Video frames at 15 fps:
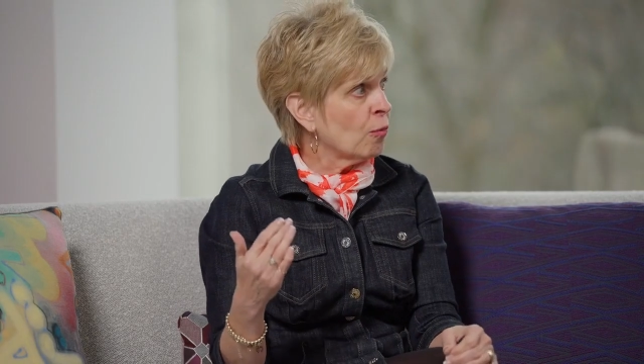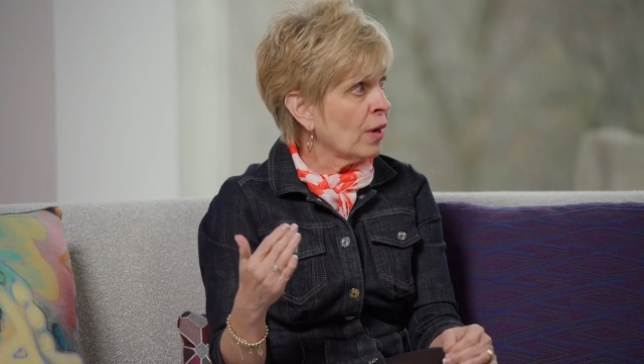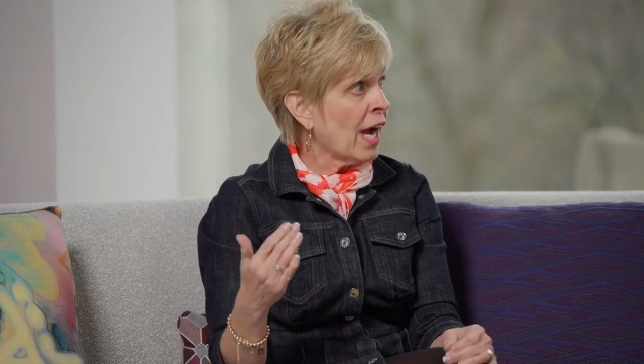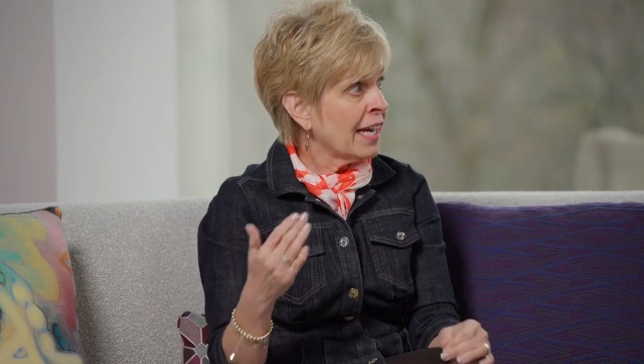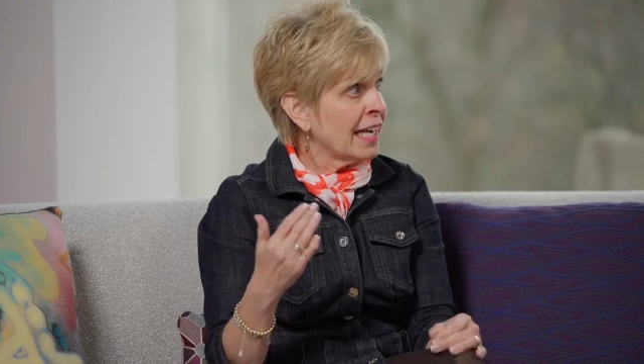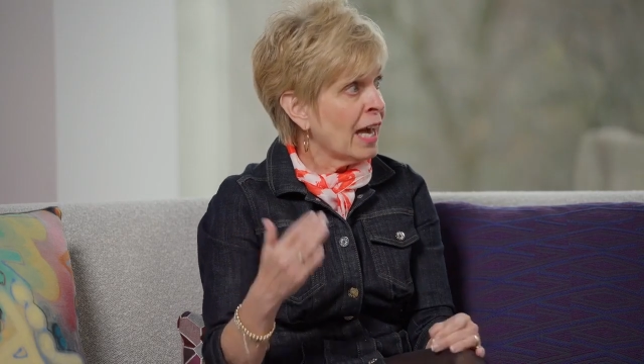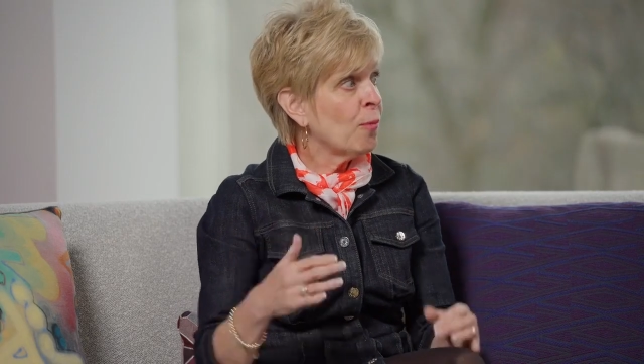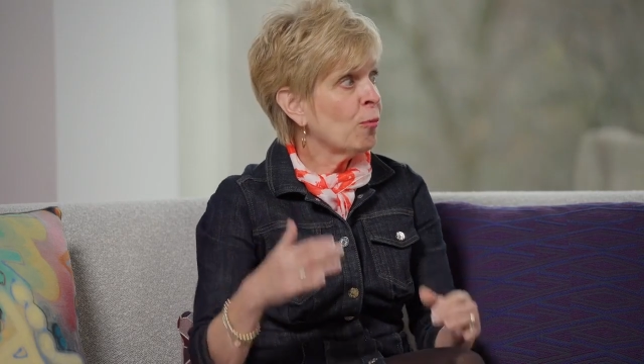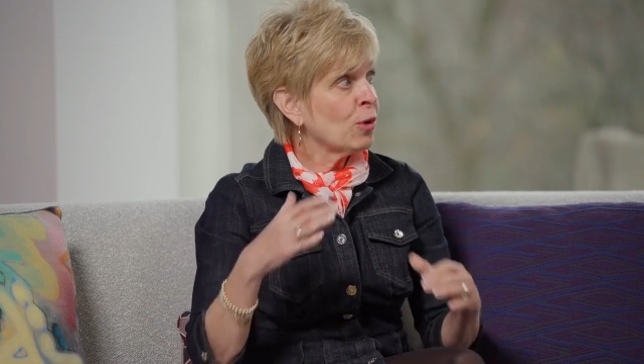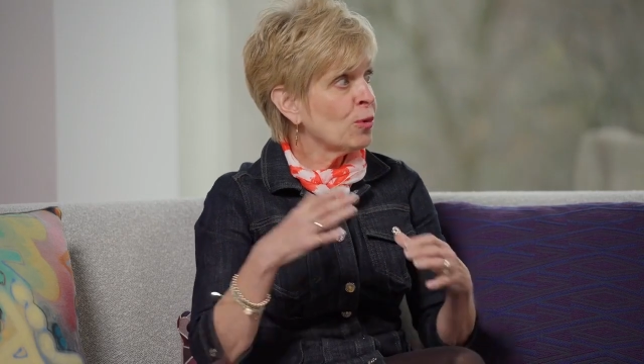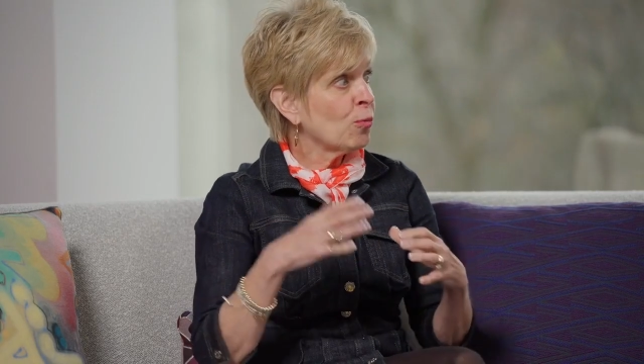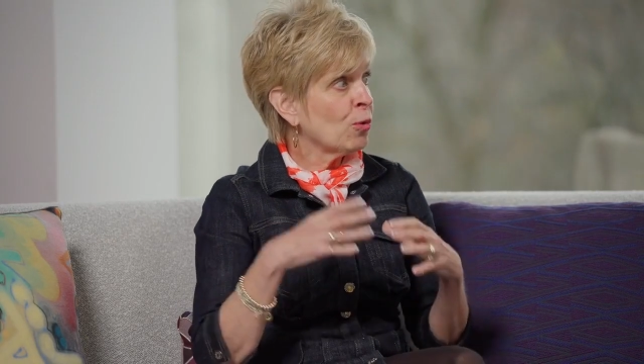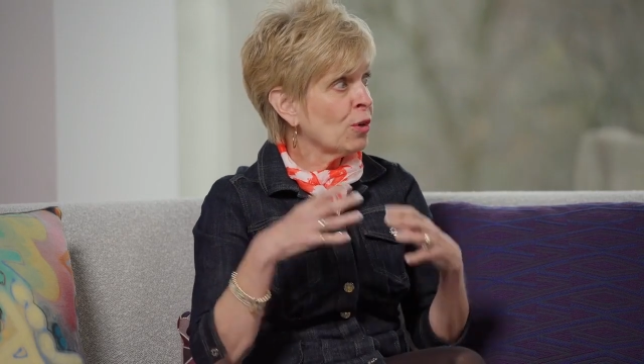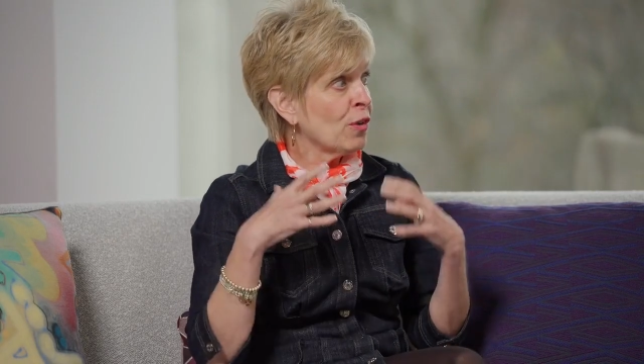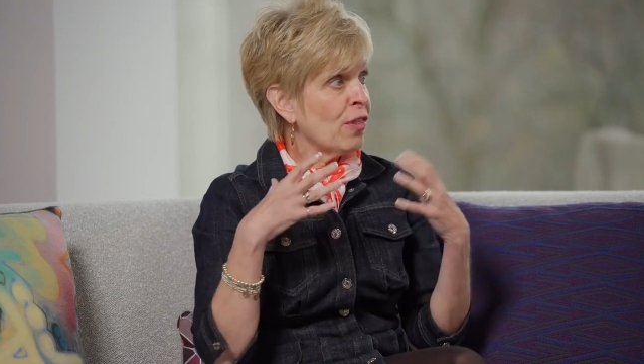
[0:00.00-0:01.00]
again,
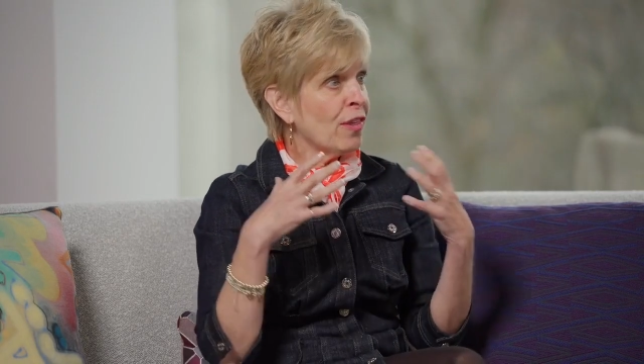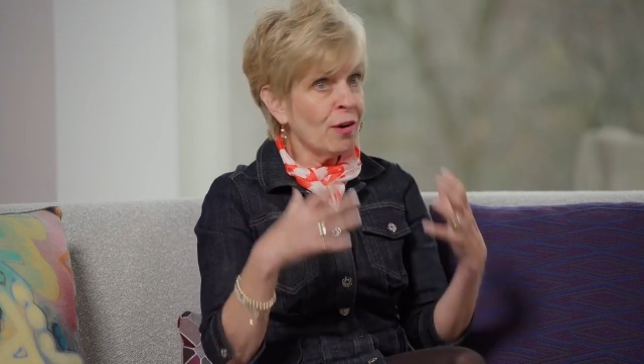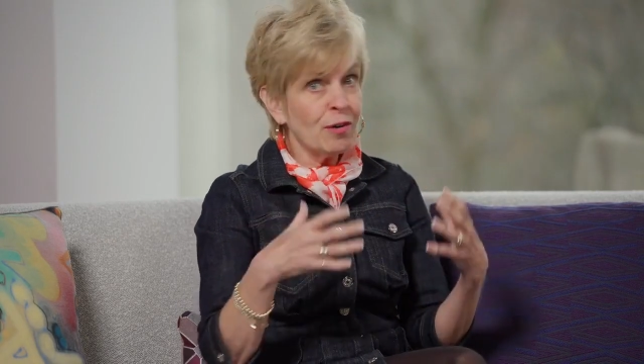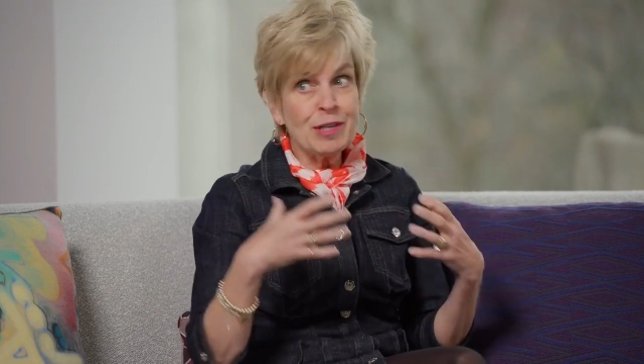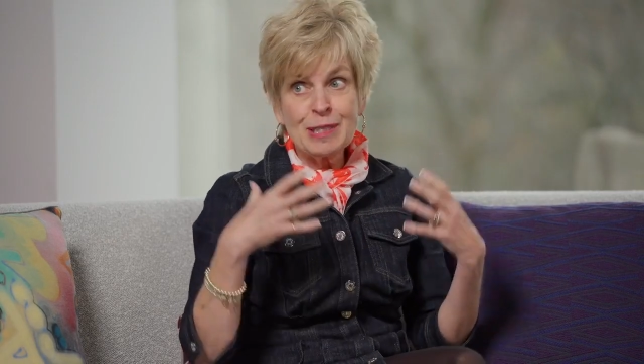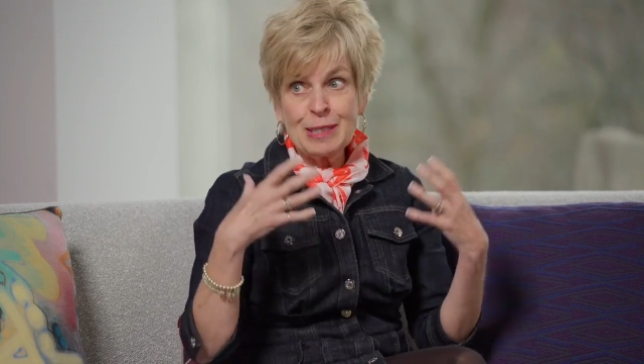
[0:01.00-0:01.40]
we're there to